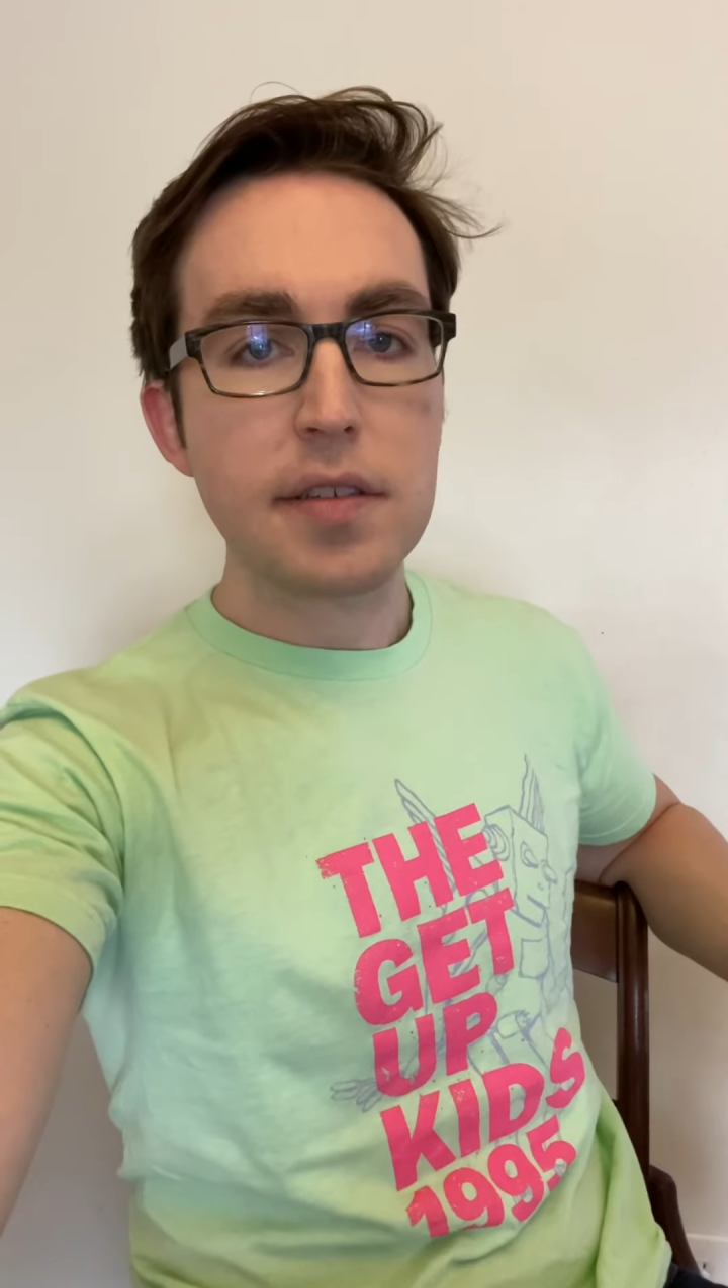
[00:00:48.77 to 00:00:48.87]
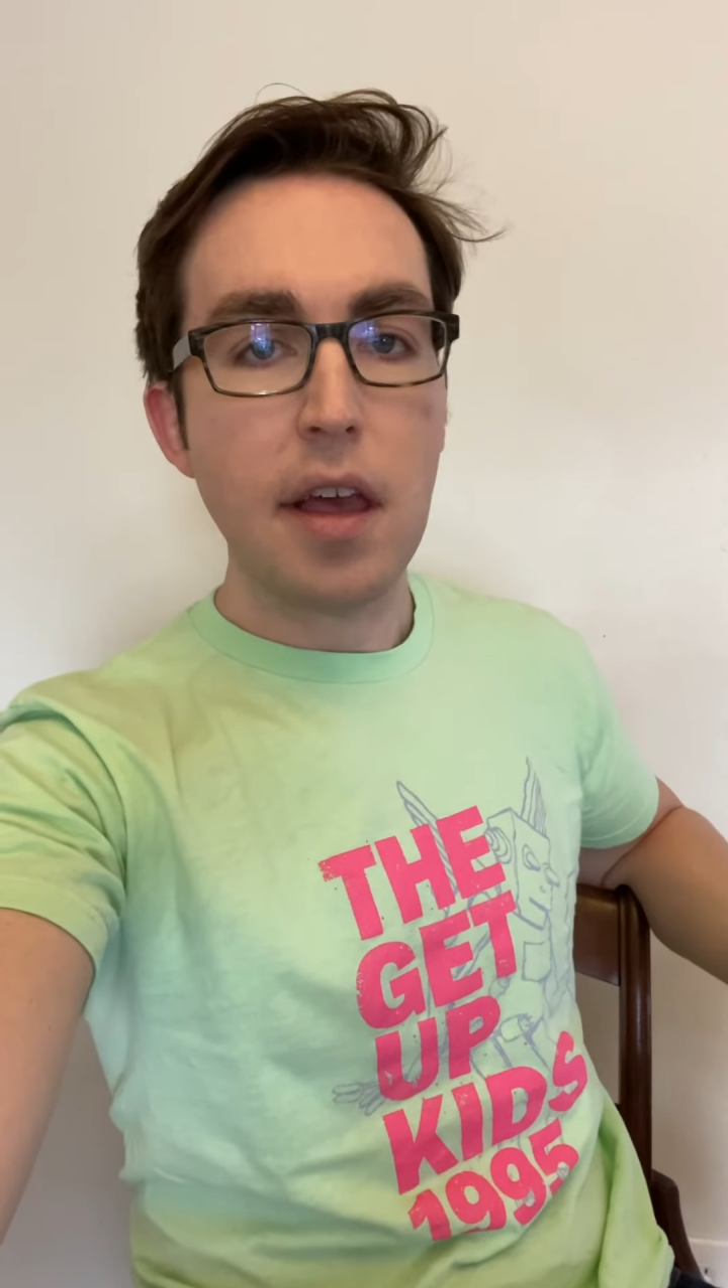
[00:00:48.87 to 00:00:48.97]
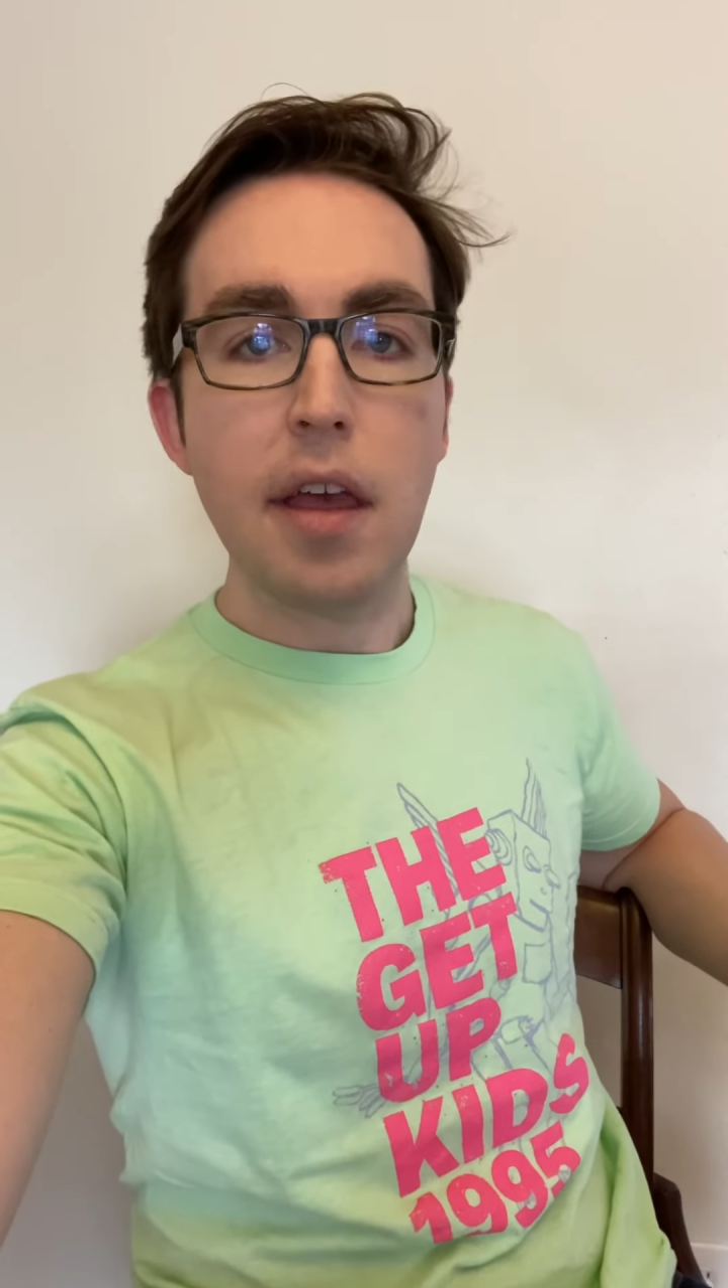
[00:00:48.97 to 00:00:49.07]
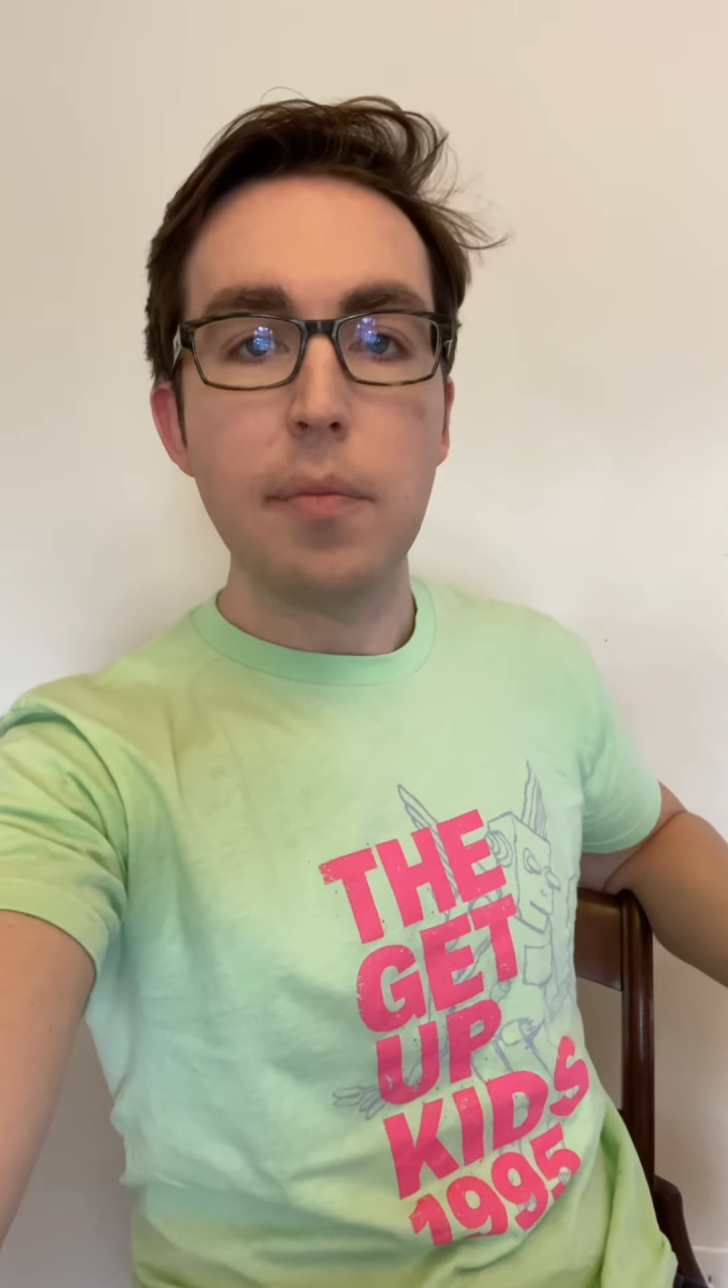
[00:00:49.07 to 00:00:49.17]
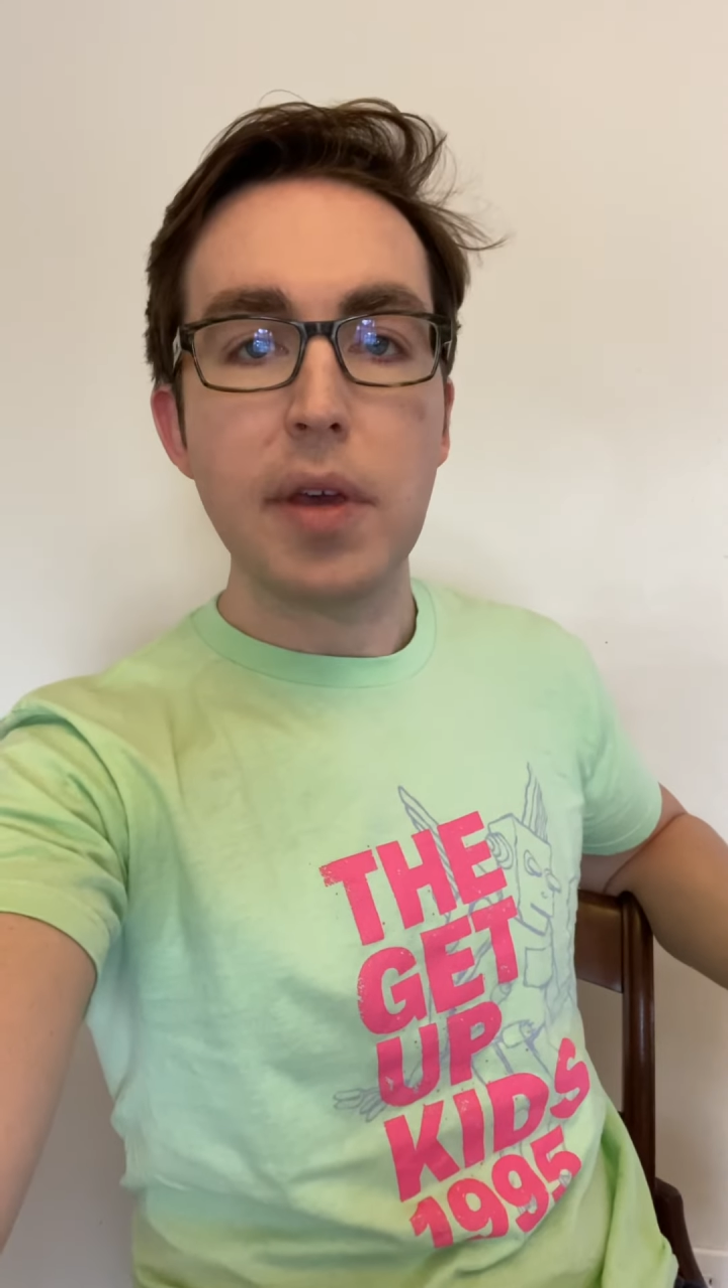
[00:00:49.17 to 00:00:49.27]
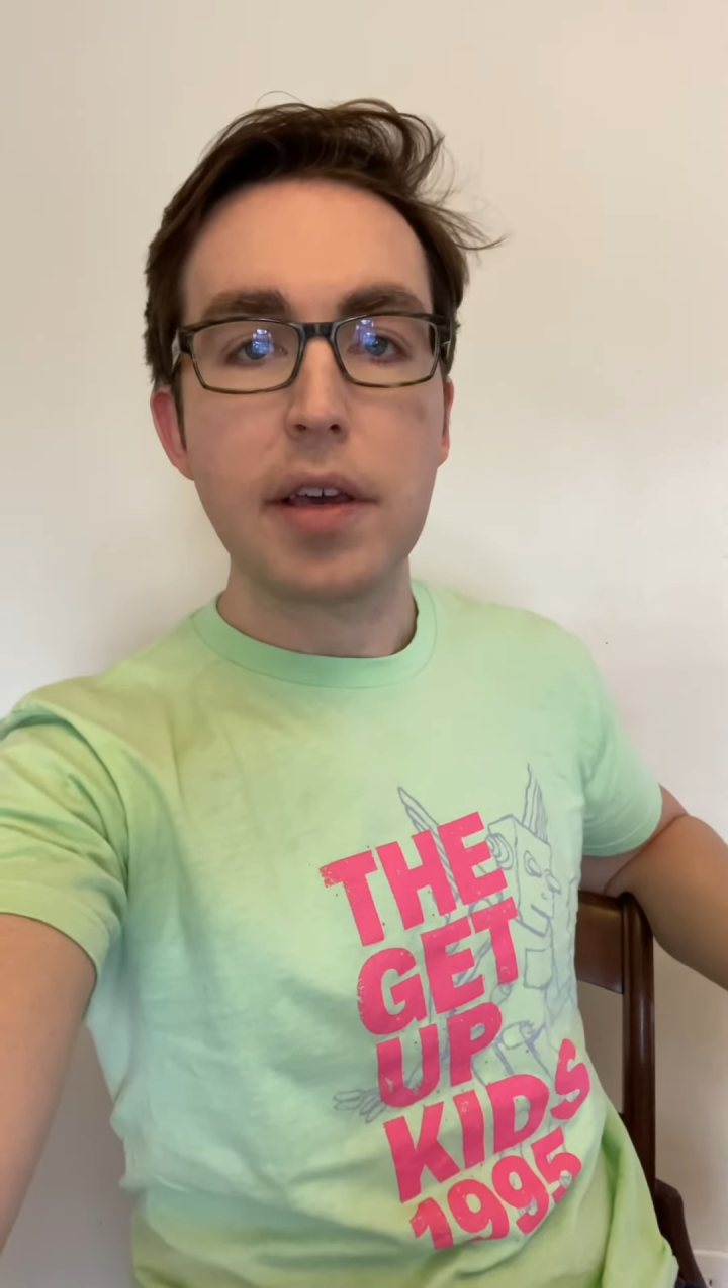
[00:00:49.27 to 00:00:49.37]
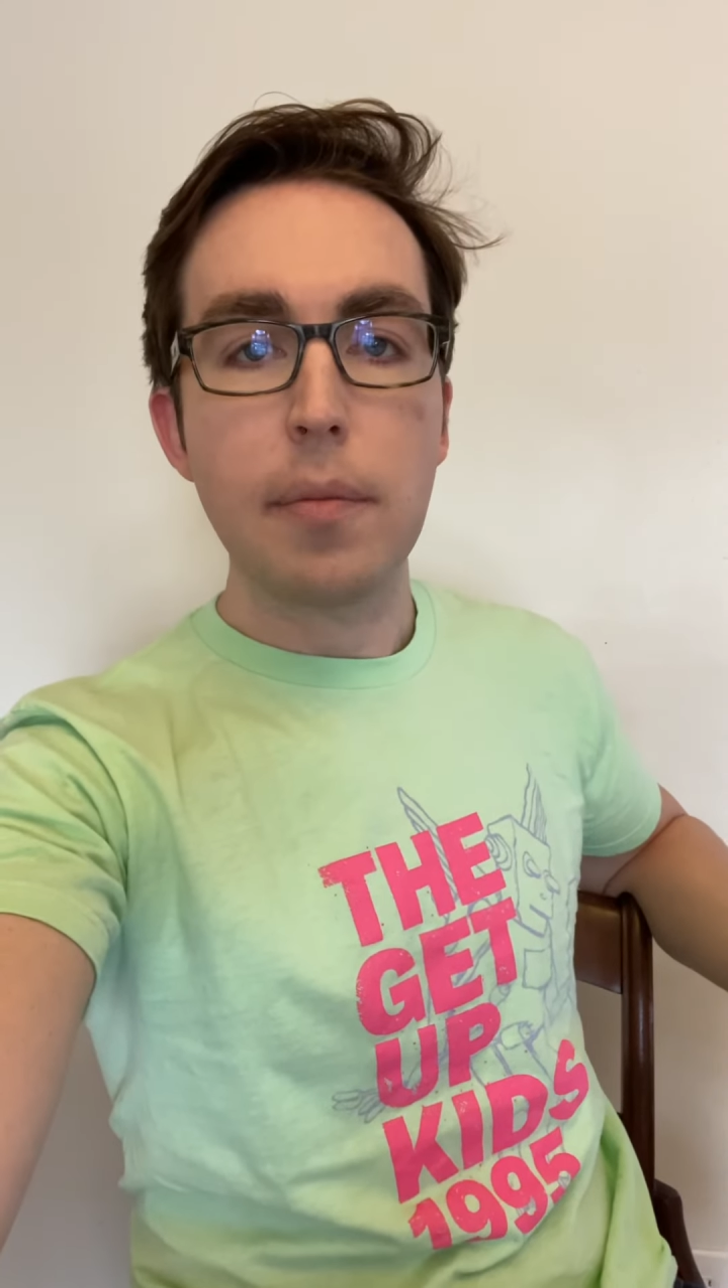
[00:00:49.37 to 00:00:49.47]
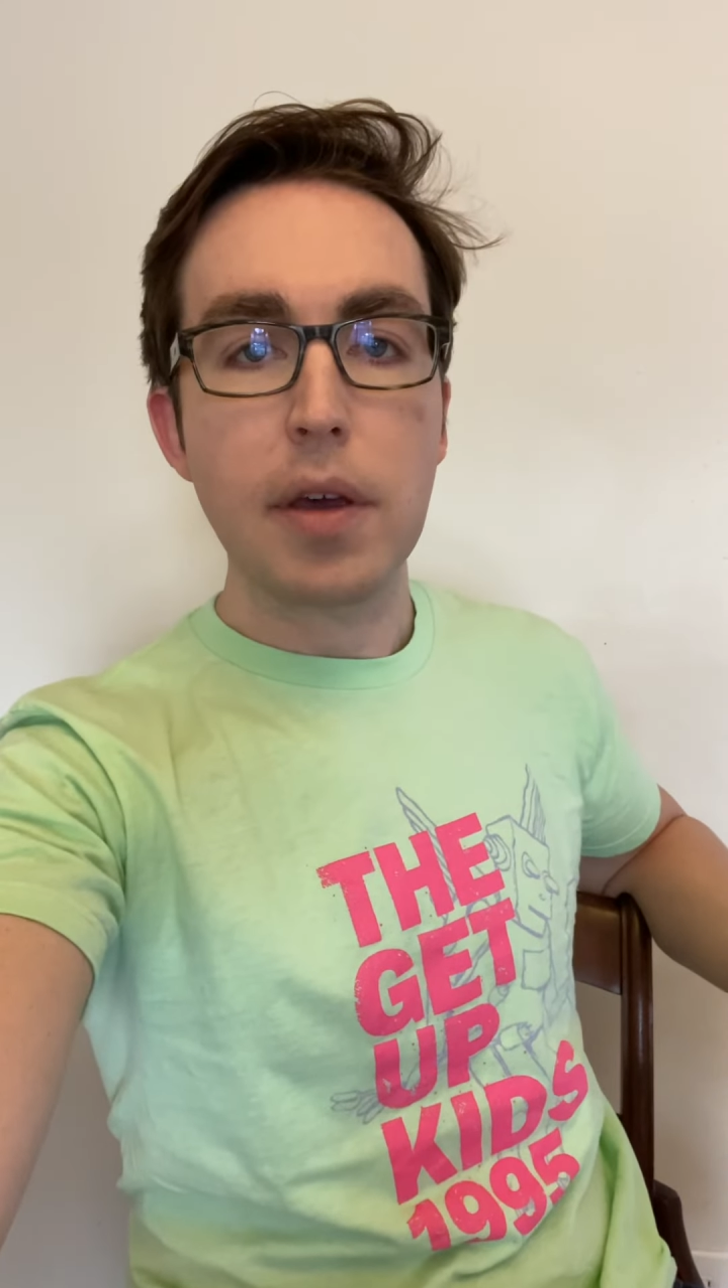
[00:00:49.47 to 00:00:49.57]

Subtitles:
and becoming